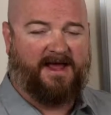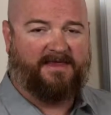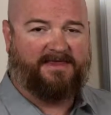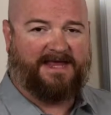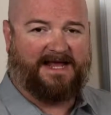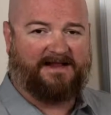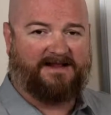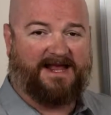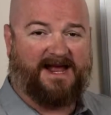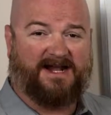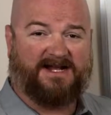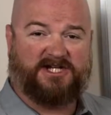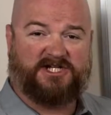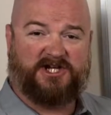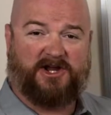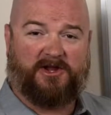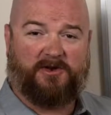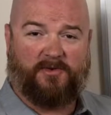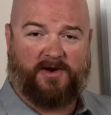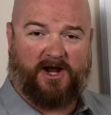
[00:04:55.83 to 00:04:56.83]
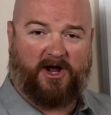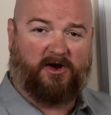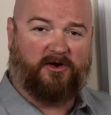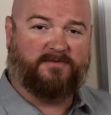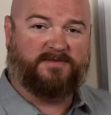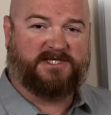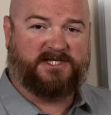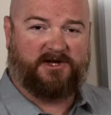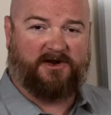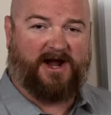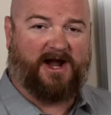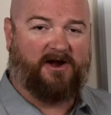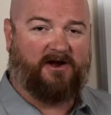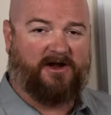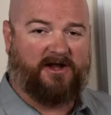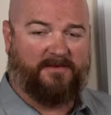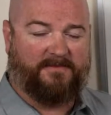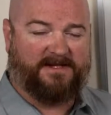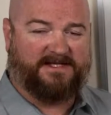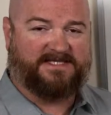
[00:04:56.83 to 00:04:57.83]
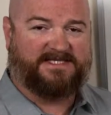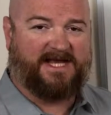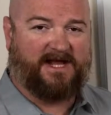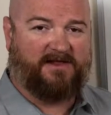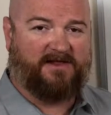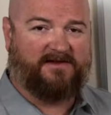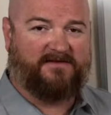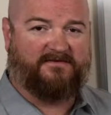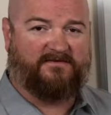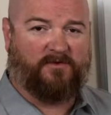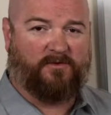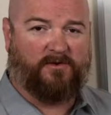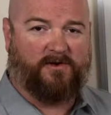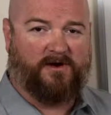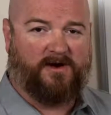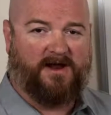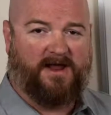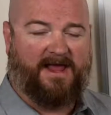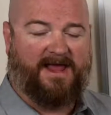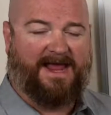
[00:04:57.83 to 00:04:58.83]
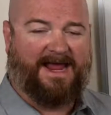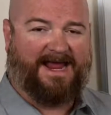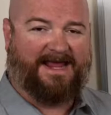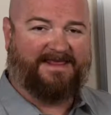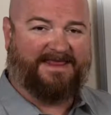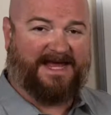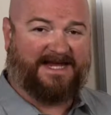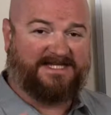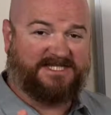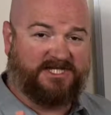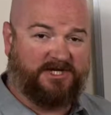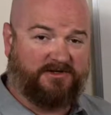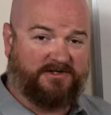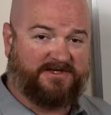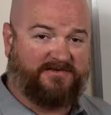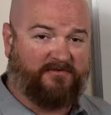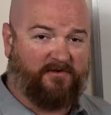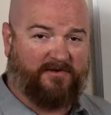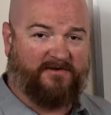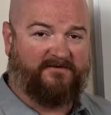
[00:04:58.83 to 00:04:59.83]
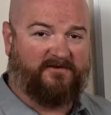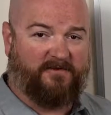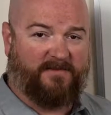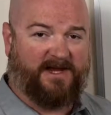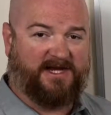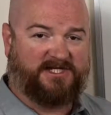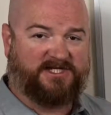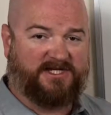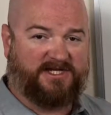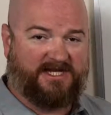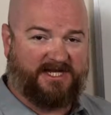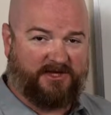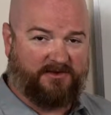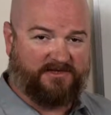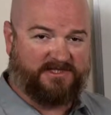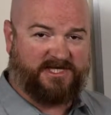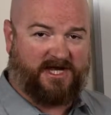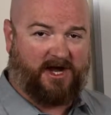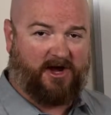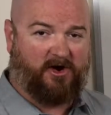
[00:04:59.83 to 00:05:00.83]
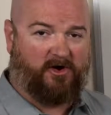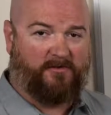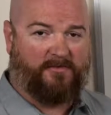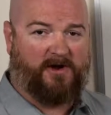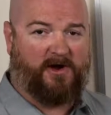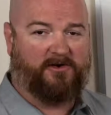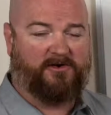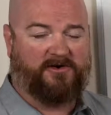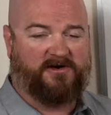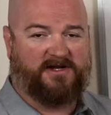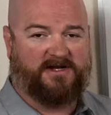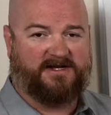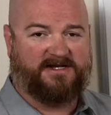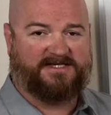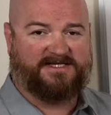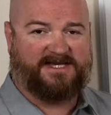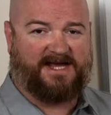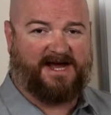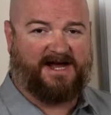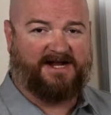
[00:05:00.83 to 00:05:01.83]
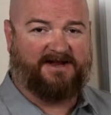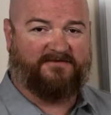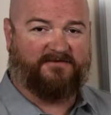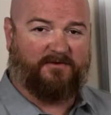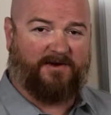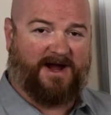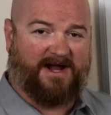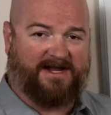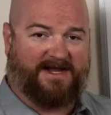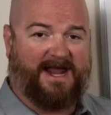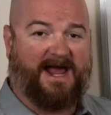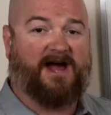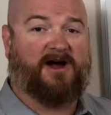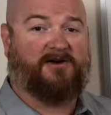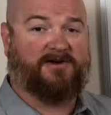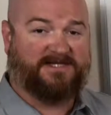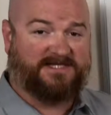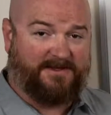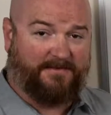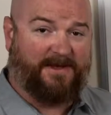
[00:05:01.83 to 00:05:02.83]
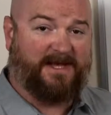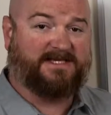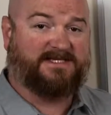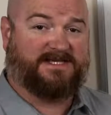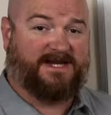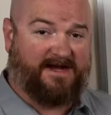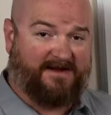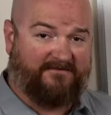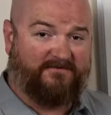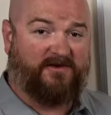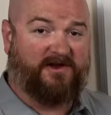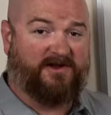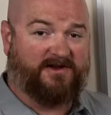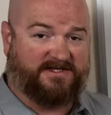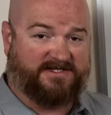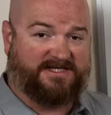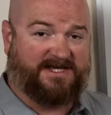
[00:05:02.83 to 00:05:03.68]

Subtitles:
That'll kind of show you what homes in your area have been selling for, And that's useful information to you as a homeowner to decide if right now is the best time for you to